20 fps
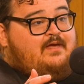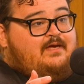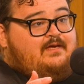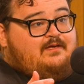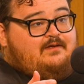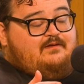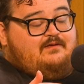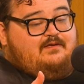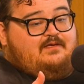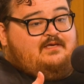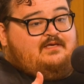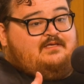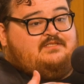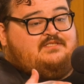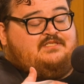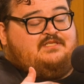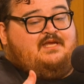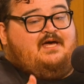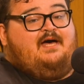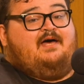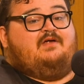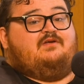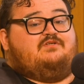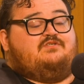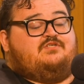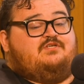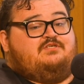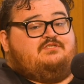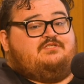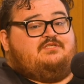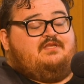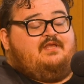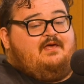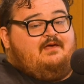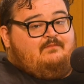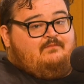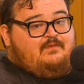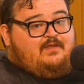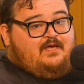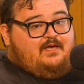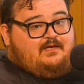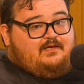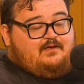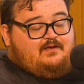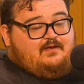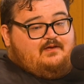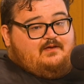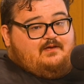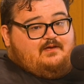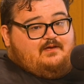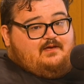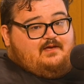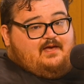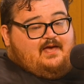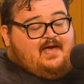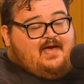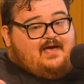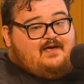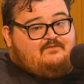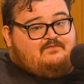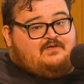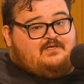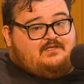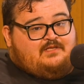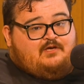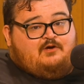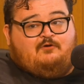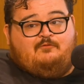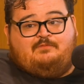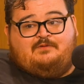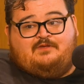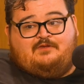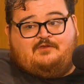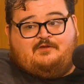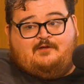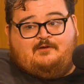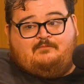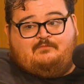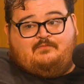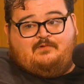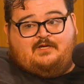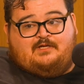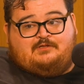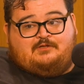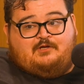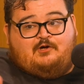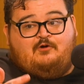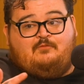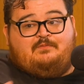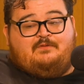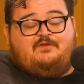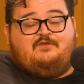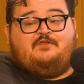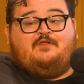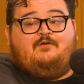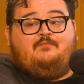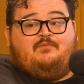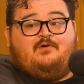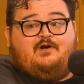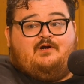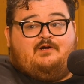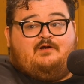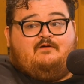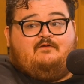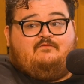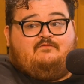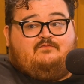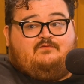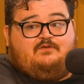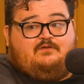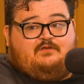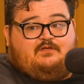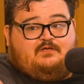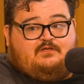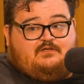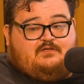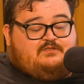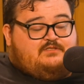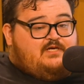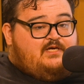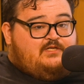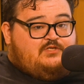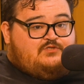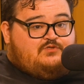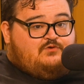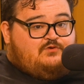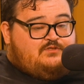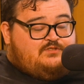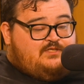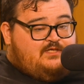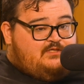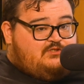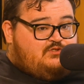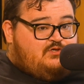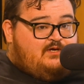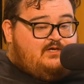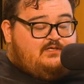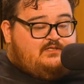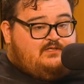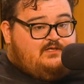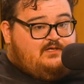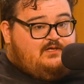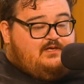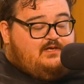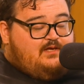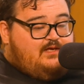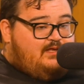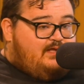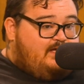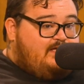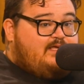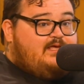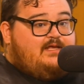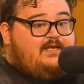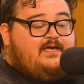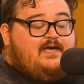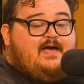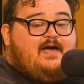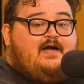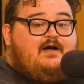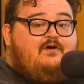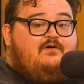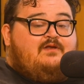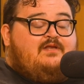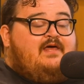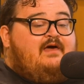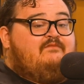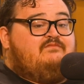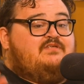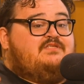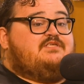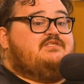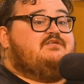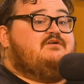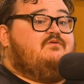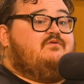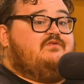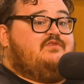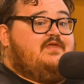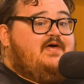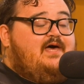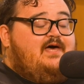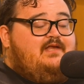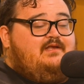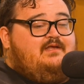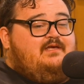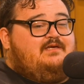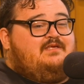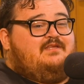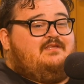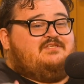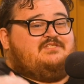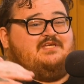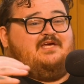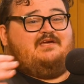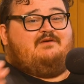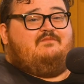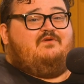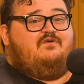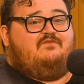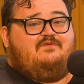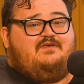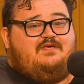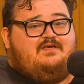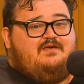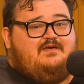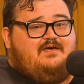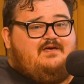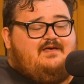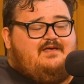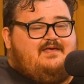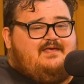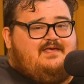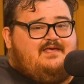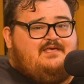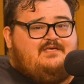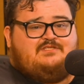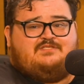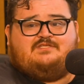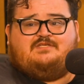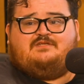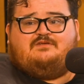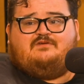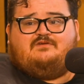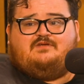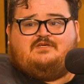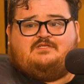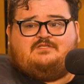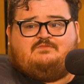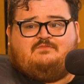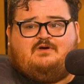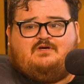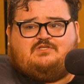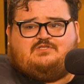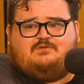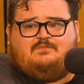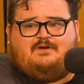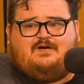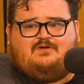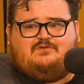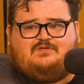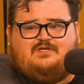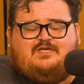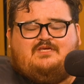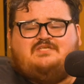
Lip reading: like, it's not just them like having the open theme park of the dinosaurs like trying, like getting out and having to deal with that. Like the second movie isn't as much about.